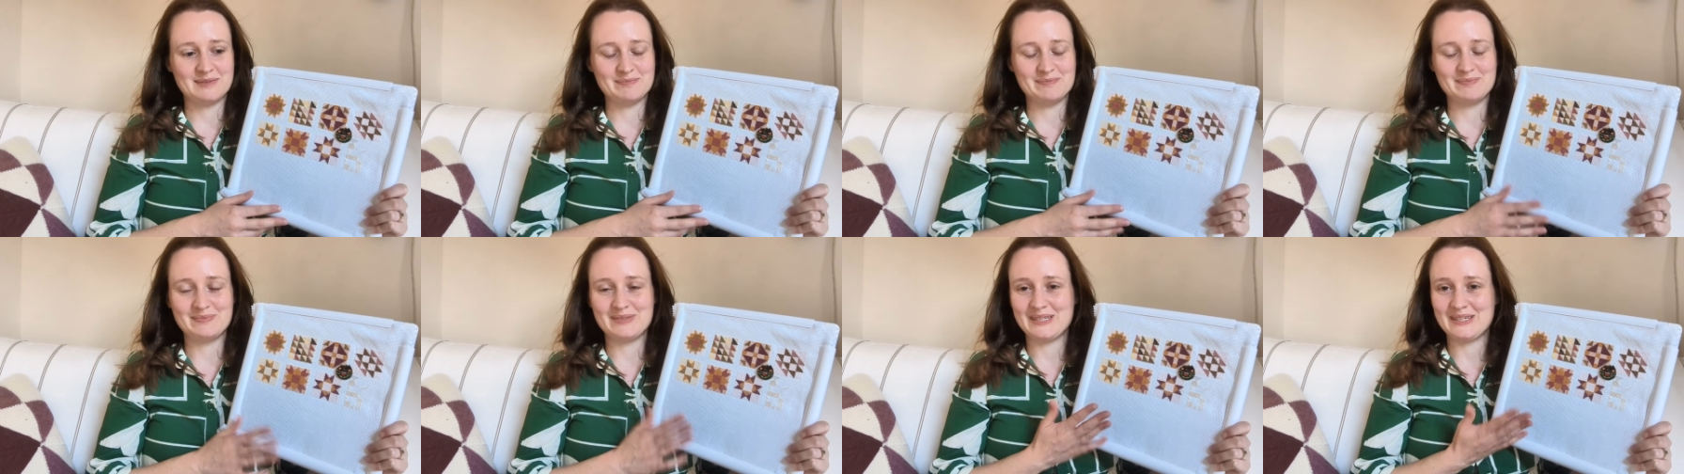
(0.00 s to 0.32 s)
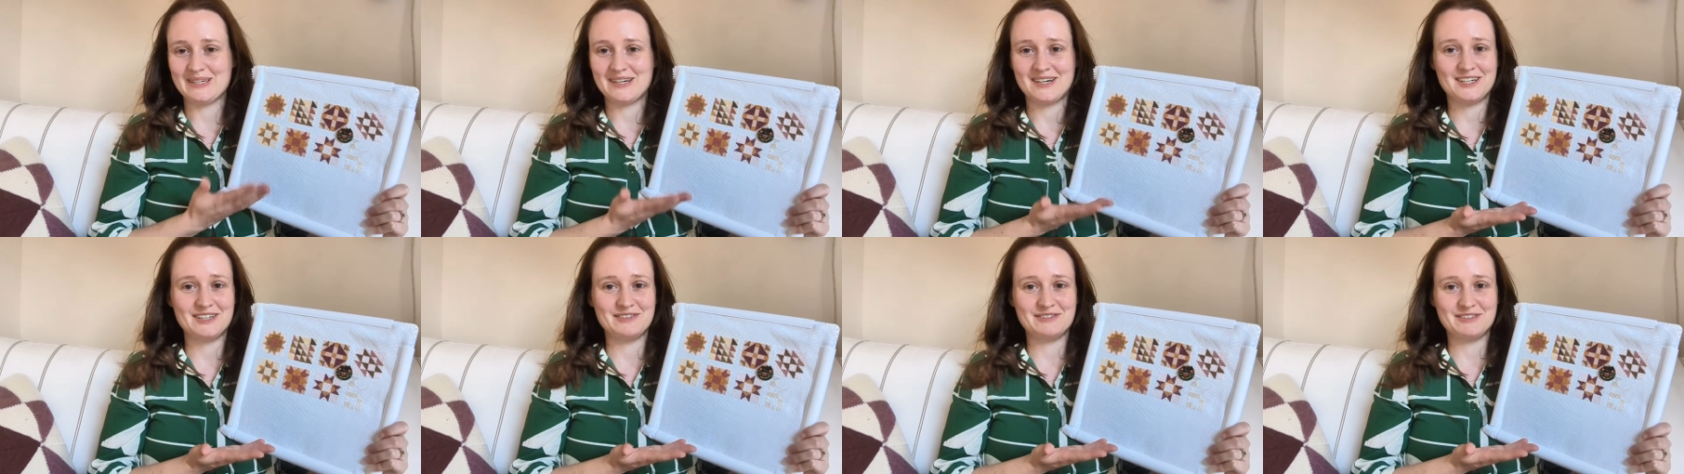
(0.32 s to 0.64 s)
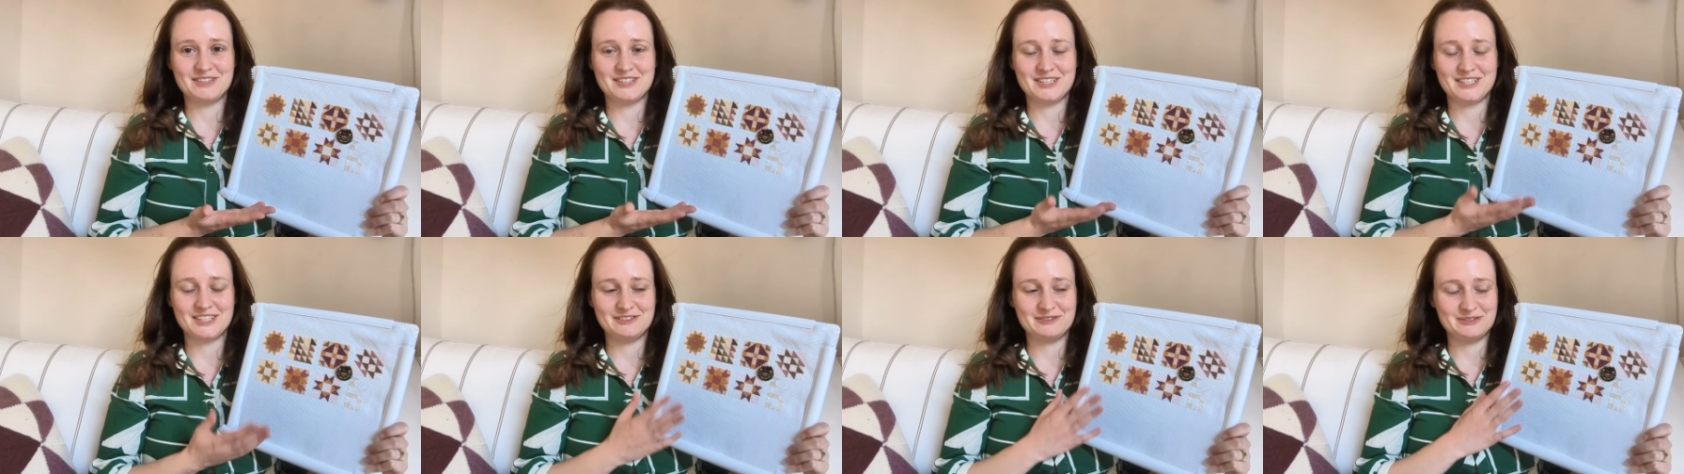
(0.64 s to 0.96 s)
I'll be
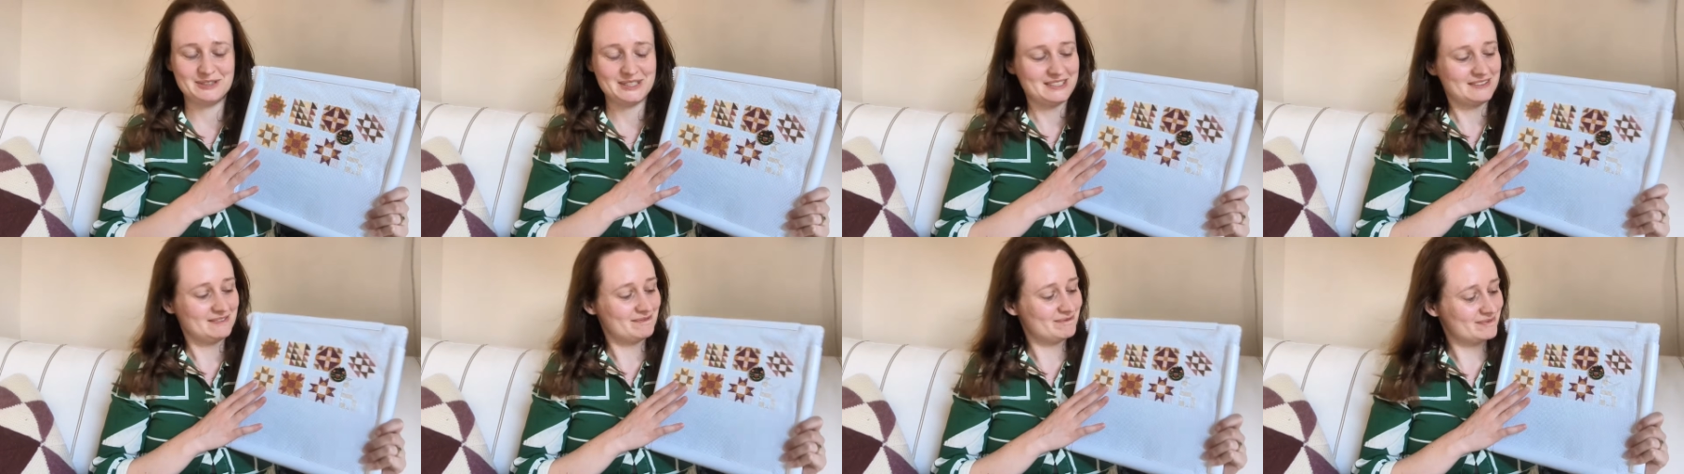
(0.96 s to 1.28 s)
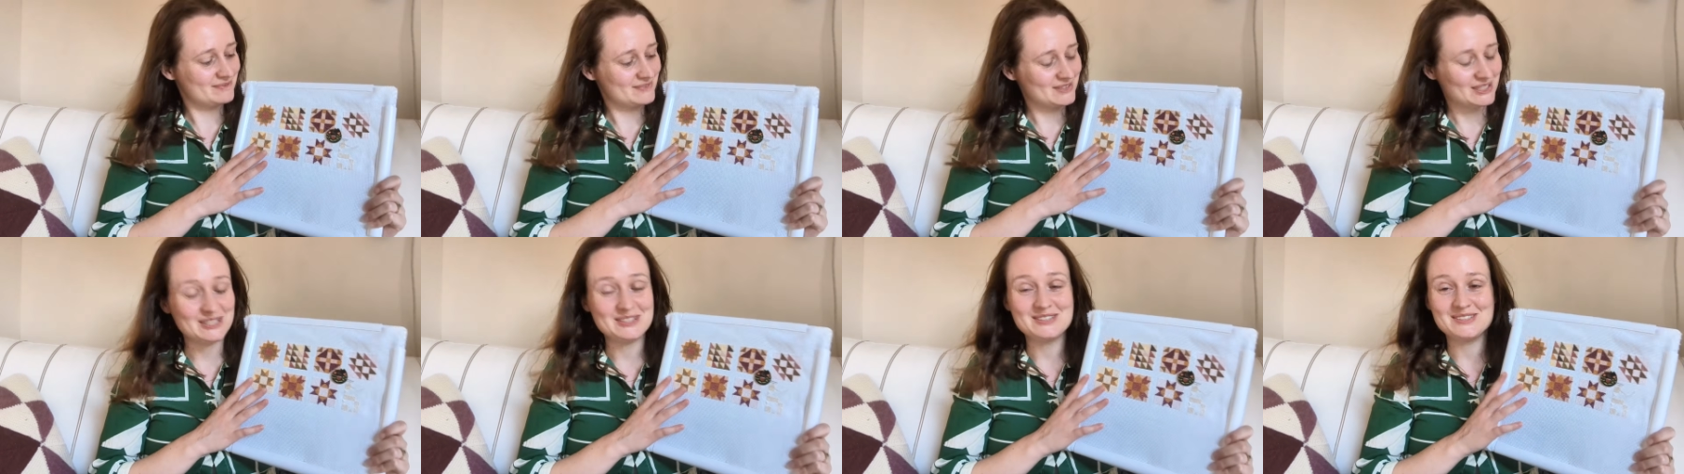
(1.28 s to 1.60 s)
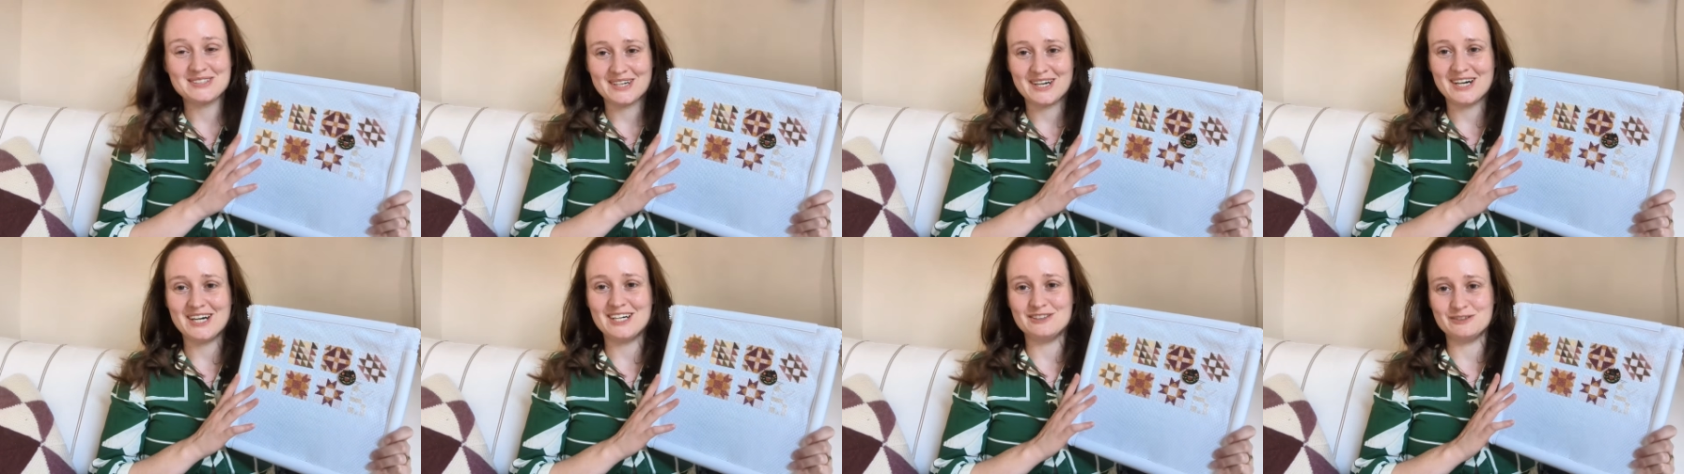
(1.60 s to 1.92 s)
close
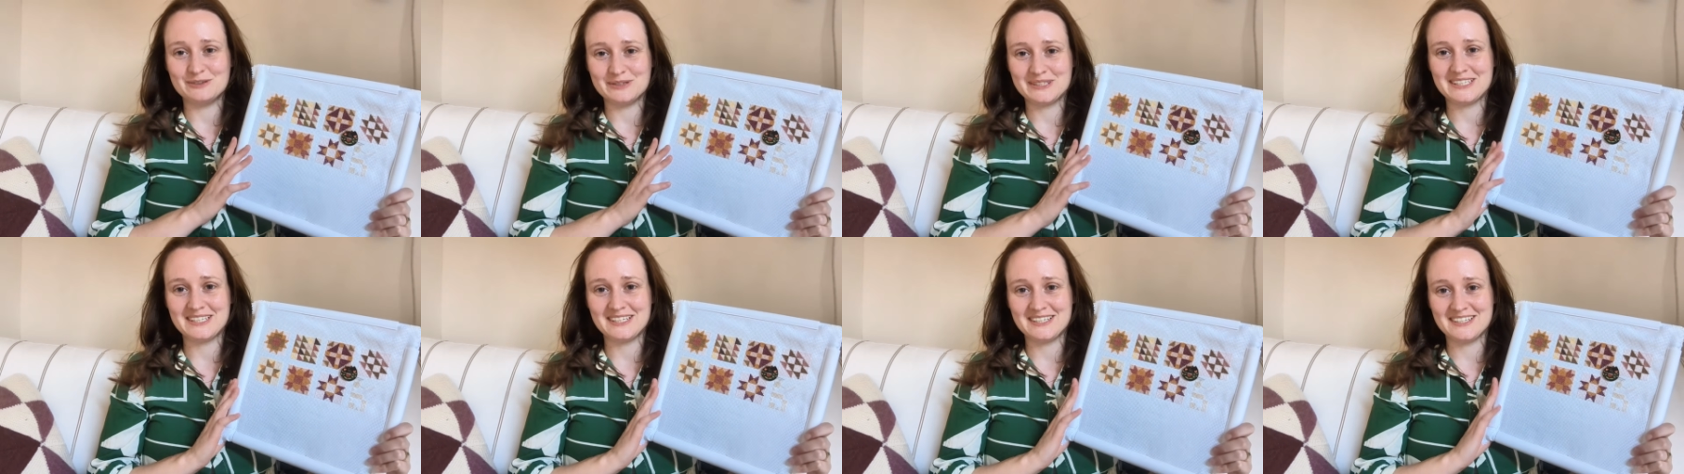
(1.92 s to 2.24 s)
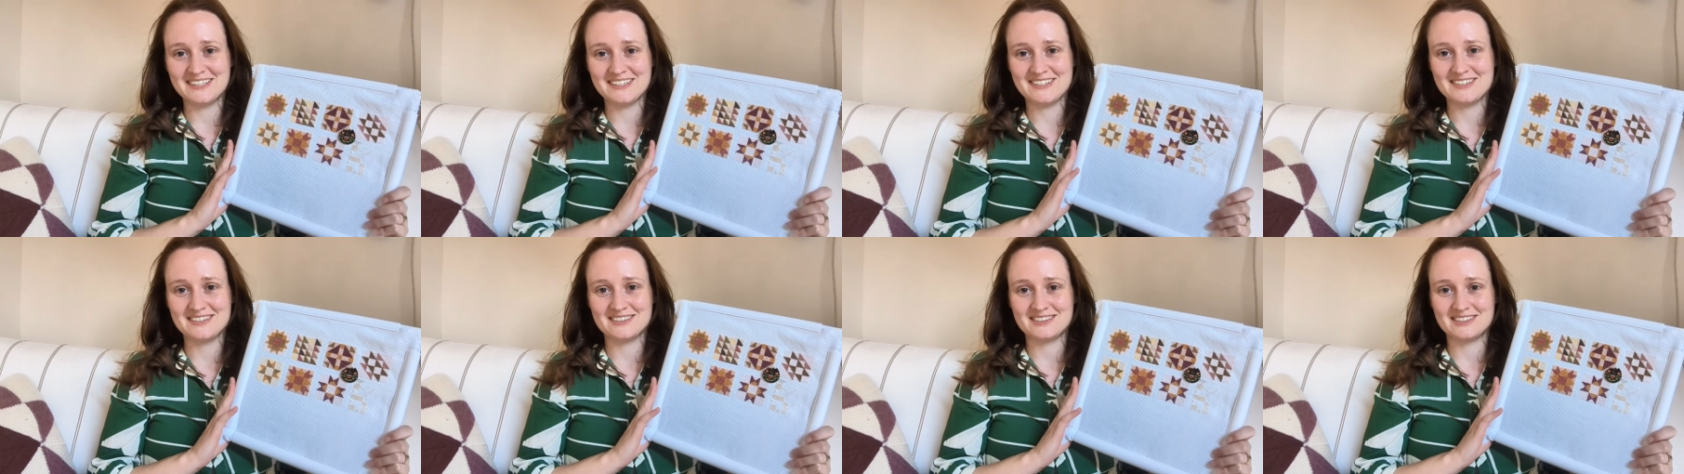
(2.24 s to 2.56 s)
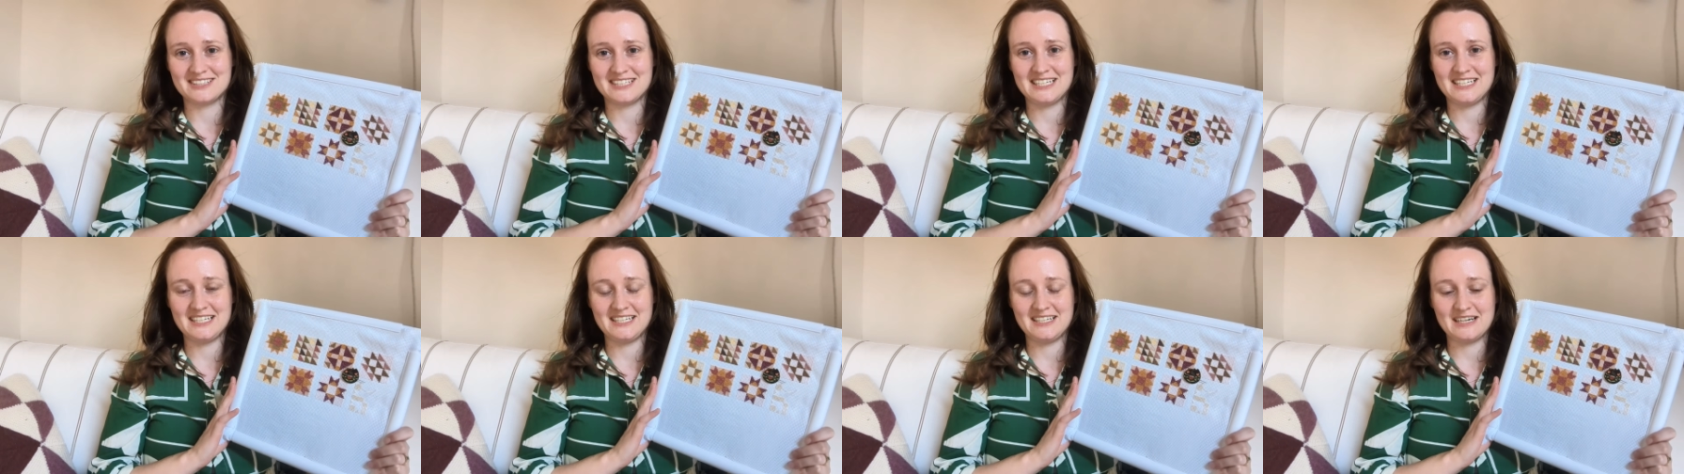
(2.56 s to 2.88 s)
to halfway done,
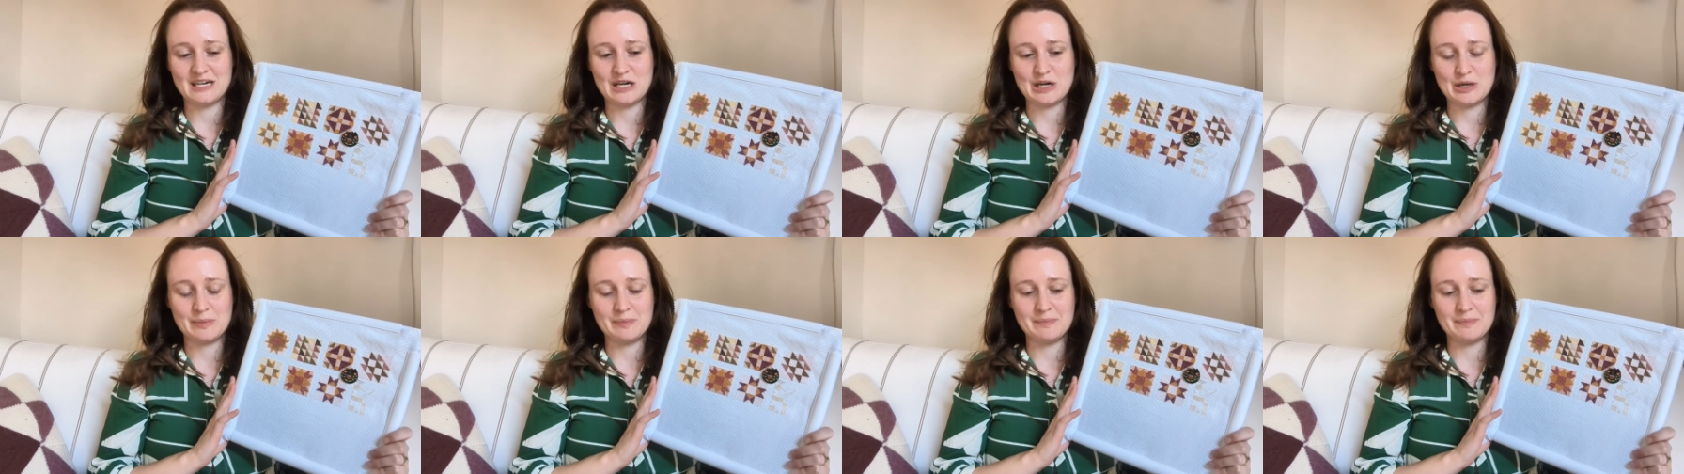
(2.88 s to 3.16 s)
sorry,